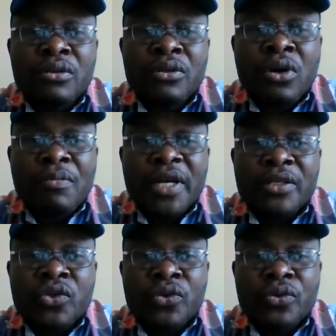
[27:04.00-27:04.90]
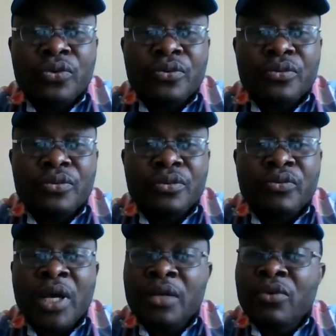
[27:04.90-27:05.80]
Number two,
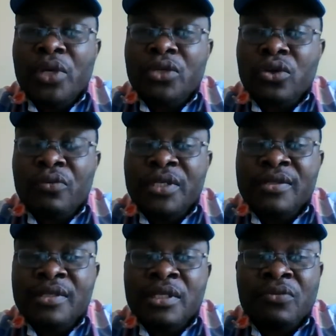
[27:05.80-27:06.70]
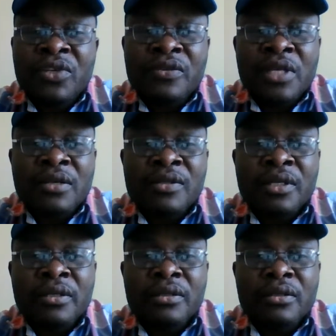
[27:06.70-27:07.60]
when we are talking about this self
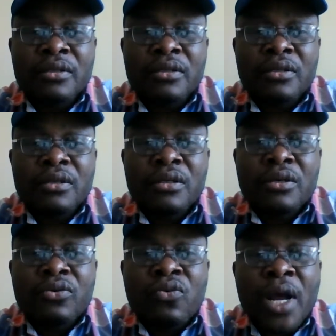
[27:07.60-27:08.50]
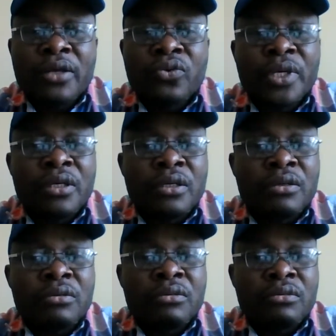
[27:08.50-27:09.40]
distancing, why do
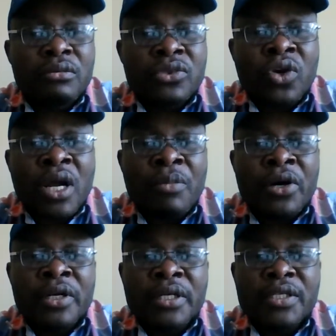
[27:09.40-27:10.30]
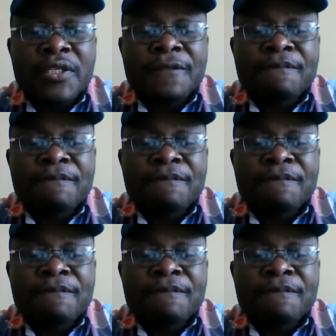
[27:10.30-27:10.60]
we talk about it?